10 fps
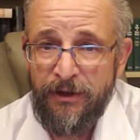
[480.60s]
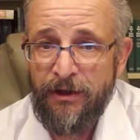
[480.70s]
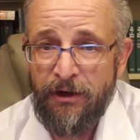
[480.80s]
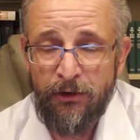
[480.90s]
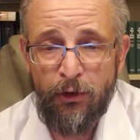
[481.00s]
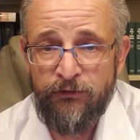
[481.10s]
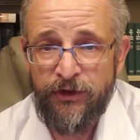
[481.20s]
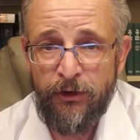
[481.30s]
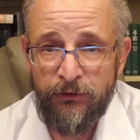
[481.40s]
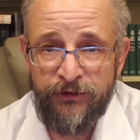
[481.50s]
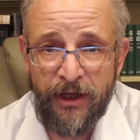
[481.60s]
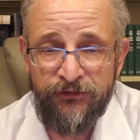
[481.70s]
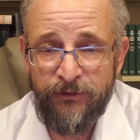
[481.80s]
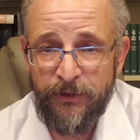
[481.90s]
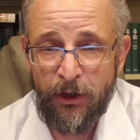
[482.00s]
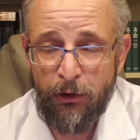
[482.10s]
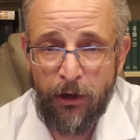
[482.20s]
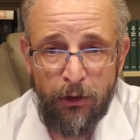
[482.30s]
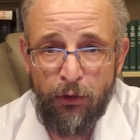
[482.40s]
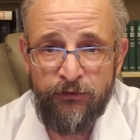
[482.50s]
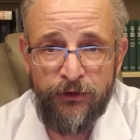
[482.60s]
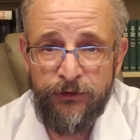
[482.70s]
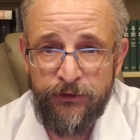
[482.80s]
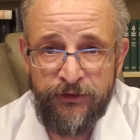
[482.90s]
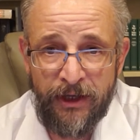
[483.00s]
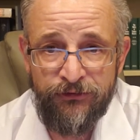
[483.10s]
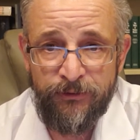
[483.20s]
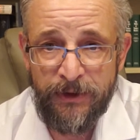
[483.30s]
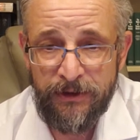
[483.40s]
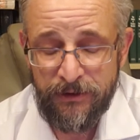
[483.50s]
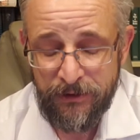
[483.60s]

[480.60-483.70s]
all over the Old Testament, or all over the New Testament.